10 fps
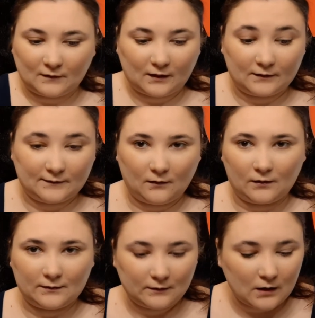Kind of
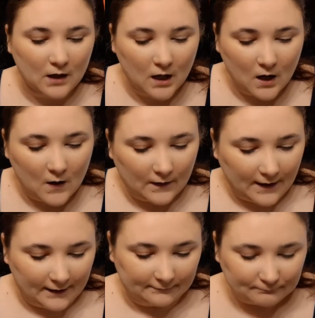sucks.
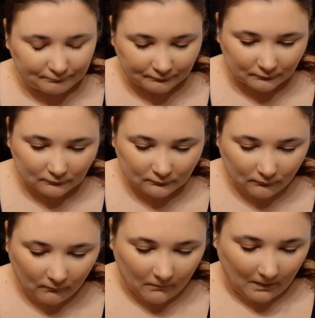Okay.
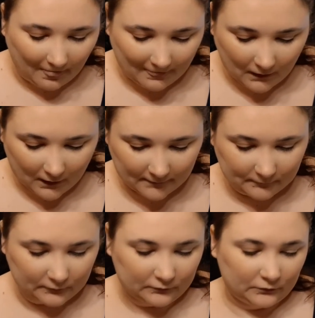I'm
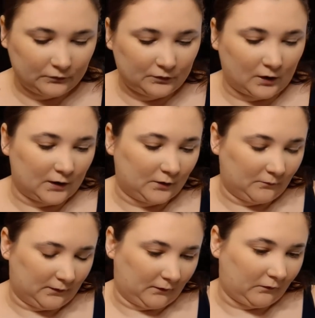going to start
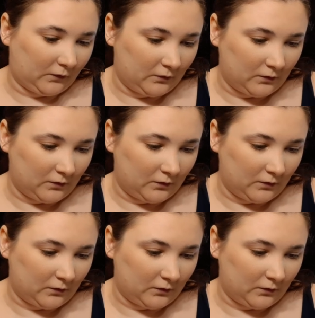with,